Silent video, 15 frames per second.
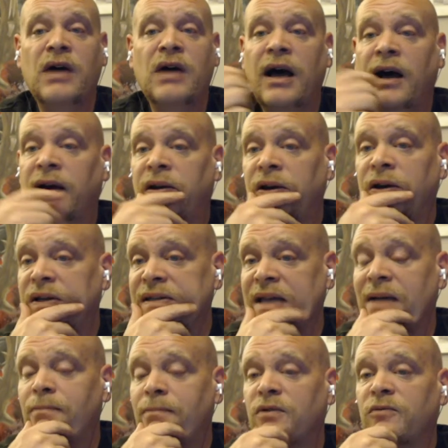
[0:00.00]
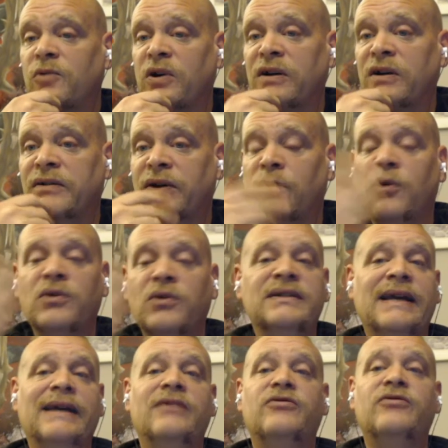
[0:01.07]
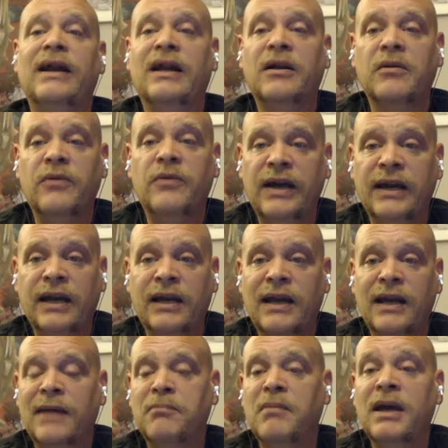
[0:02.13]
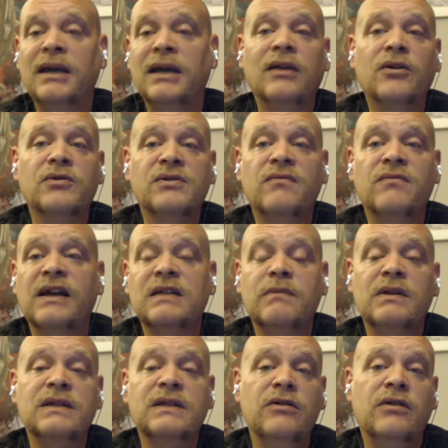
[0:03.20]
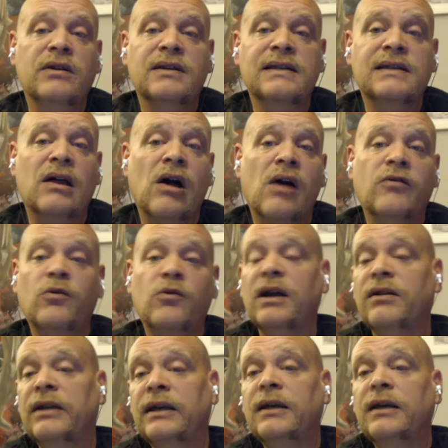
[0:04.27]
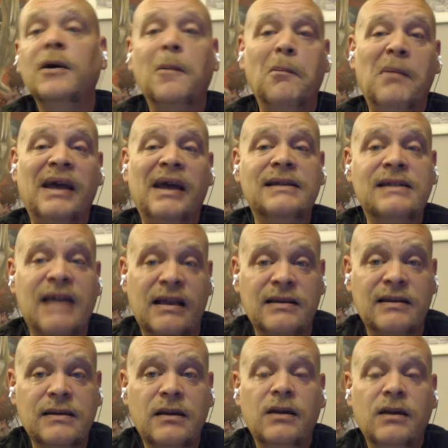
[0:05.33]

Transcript: a good example of where the whole day trading thing and making those investments that you can sell off quickly makes sense.